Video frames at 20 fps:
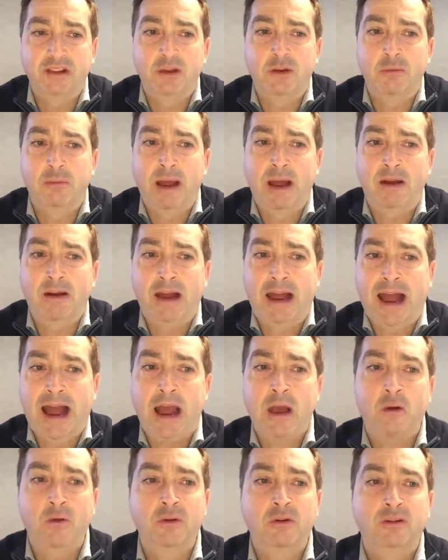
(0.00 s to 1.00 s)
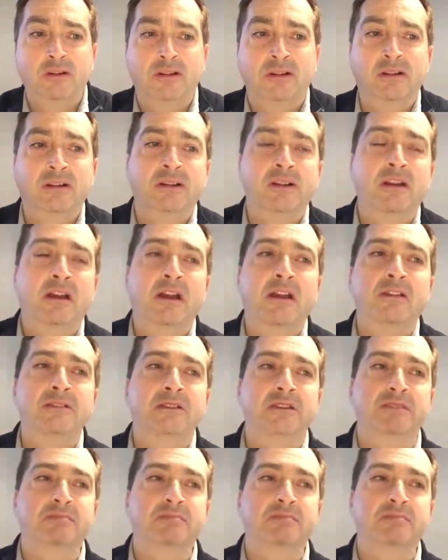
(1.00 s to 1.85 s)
you about how to